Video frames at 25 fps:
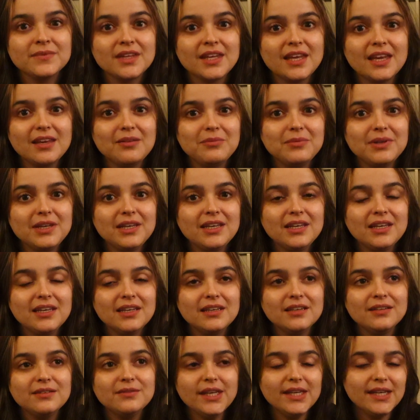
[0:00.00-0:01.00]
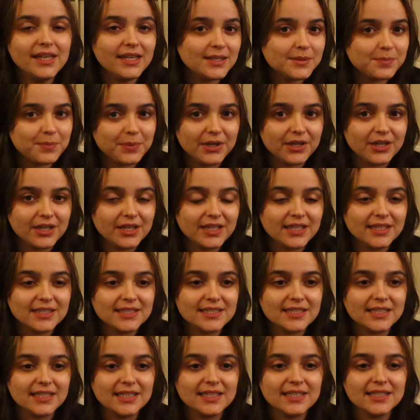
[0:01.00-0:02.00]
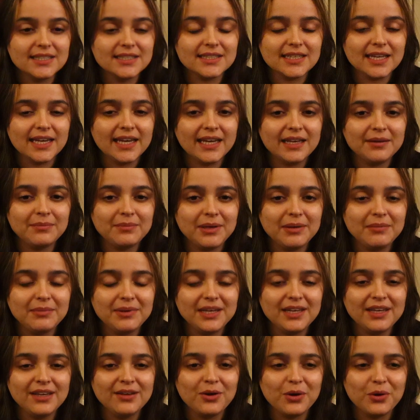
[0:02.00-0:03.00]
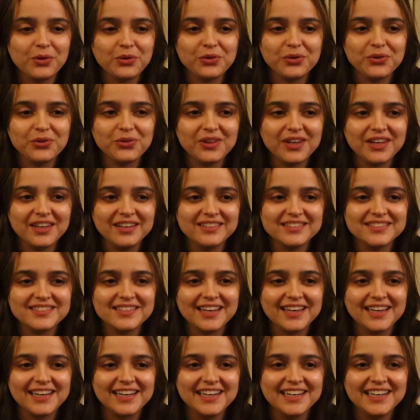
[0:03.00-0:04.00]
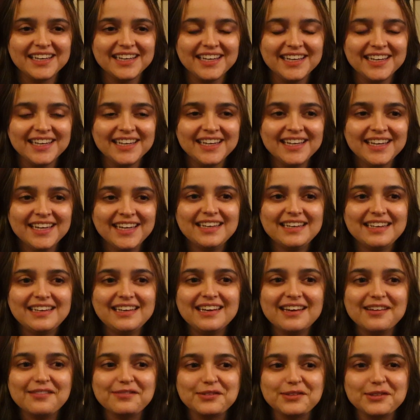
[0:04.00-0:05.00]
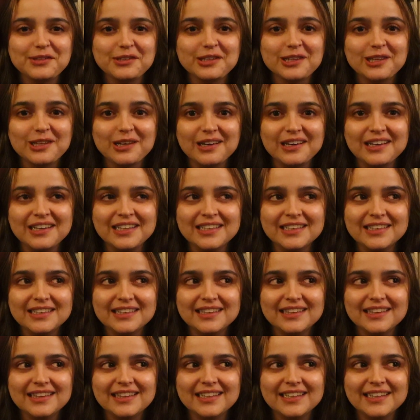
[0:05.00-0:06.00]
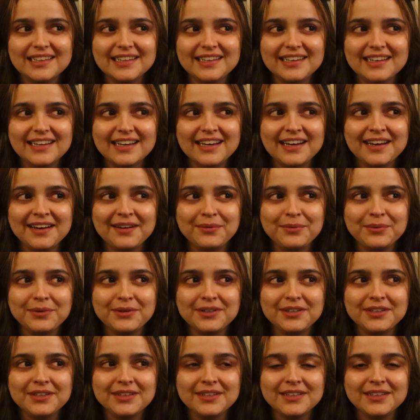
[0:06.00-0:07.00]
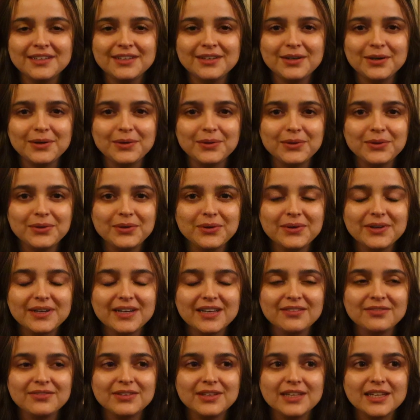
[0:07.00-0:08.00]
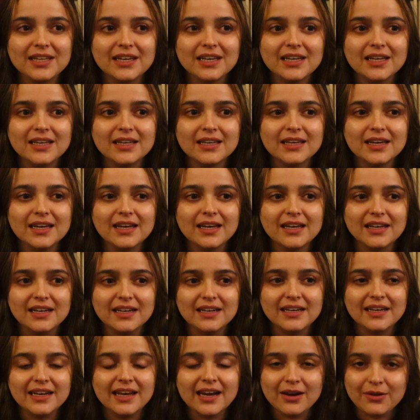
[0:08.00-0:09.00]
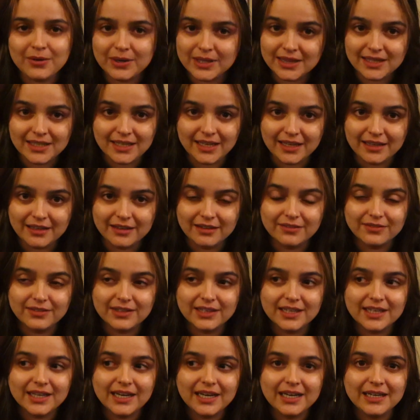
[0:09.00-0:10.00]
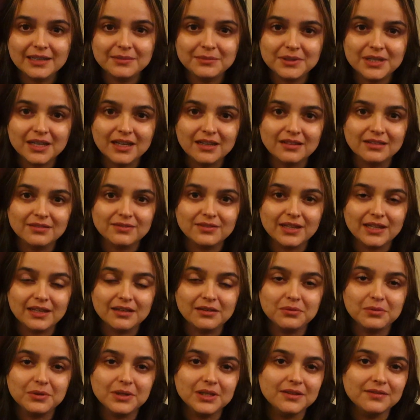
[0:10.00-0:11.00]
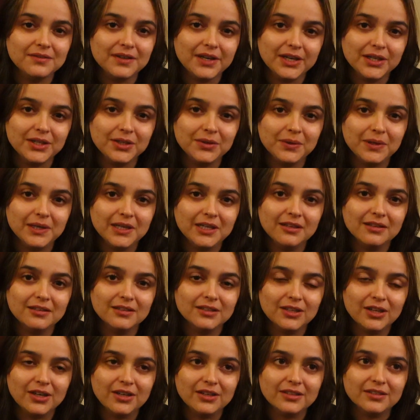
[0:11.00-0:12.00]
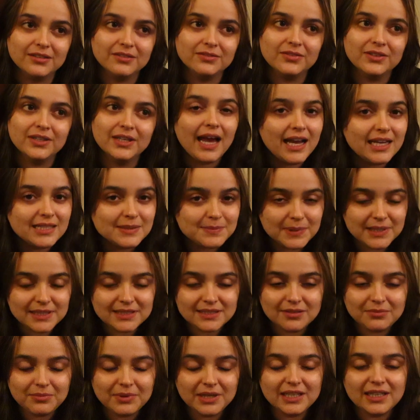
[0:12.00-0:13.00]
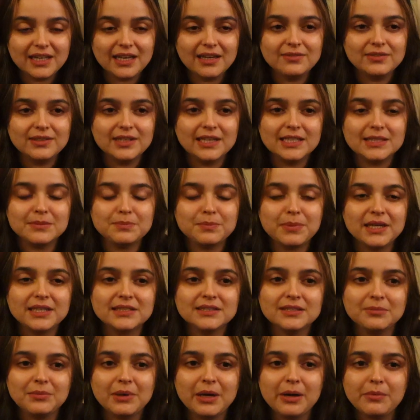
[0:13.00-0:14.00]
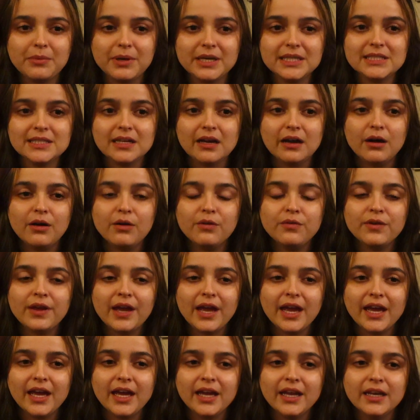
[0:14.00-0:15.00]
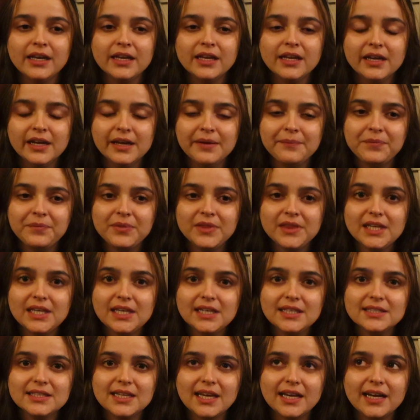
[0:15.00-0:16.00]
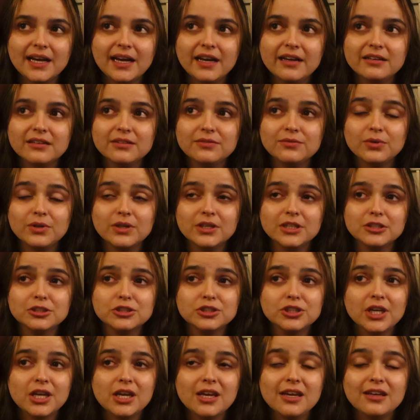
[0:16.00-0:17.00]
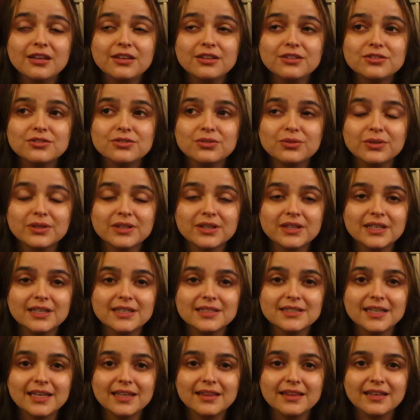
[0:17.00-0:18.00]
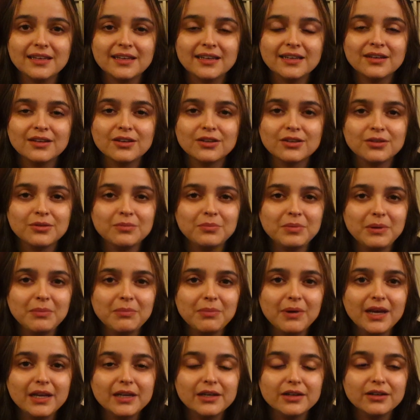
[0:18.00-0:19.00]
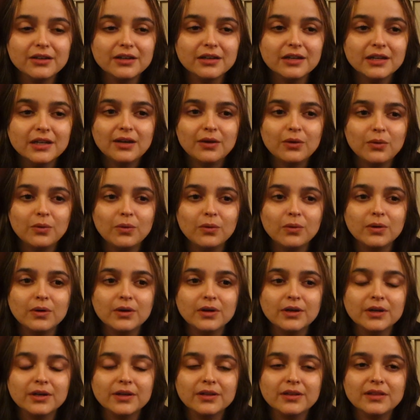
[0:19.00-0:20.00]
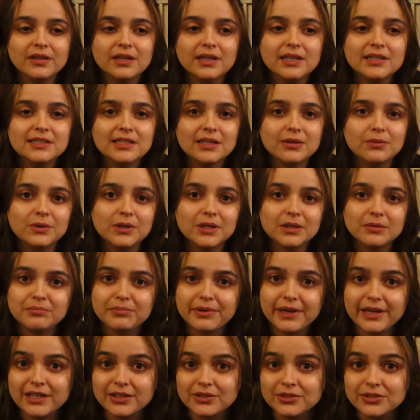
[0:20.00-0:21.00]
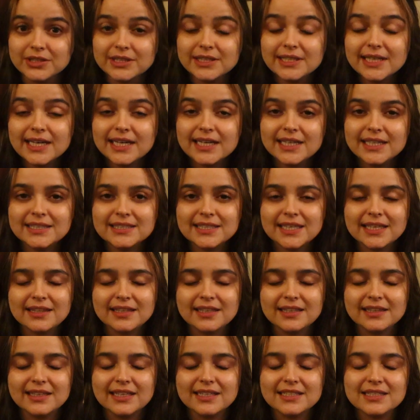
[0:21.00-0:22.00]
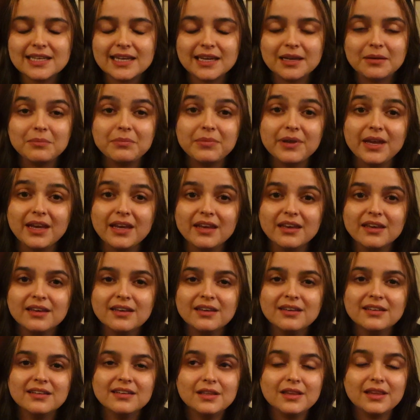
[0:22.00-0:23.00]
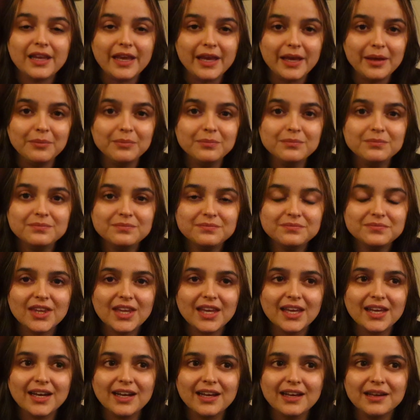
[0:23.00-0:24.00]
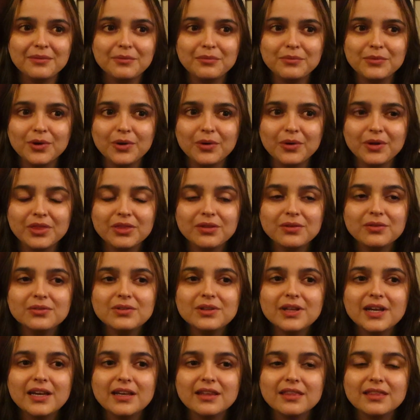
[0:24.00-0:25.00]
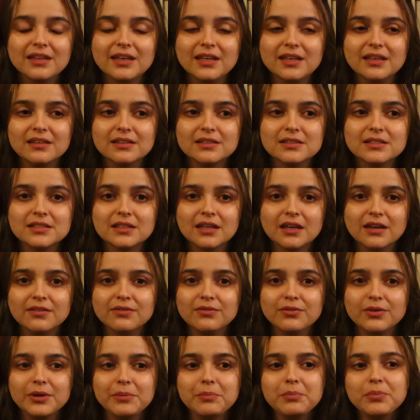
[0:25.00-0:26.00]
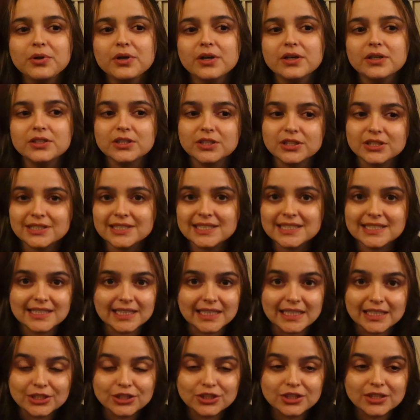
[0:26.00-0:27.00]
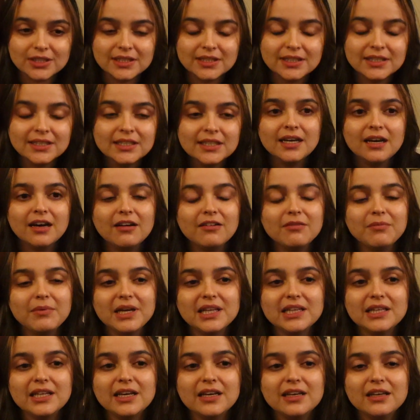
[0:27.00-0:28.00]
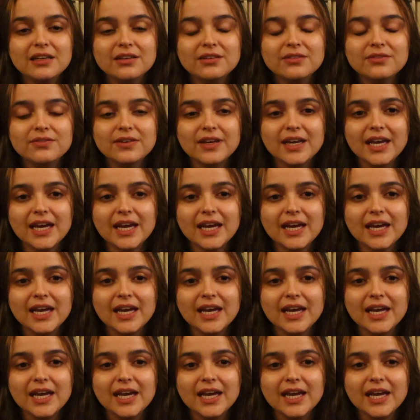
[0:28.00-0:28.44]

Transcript: gave me experiences and made me go through things that I never thought that I would go through. And I feel like now at the end of it, I'm kind of like reevaluating a lot of aspects of my life and aspects about myself and things I kind of want to change or things I think could be better or things I want to prioritize. I think that's like a big theme that I'm going through, like things of reprioritization of my life.